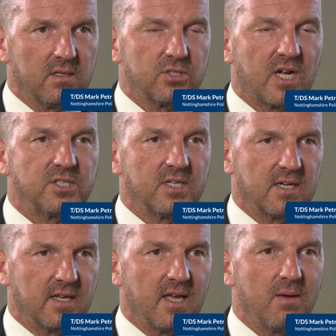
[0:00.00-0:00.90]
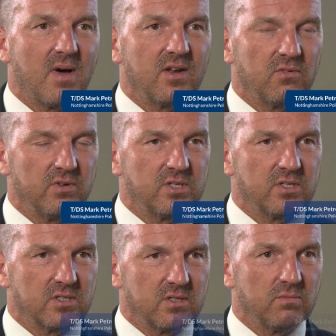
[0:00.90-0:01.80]
Tragically, Amanda
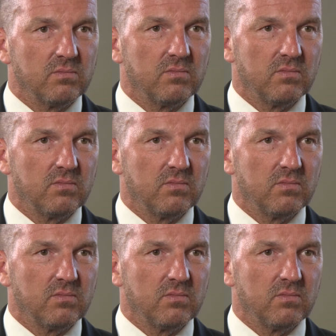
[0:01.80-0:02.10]
Richards and her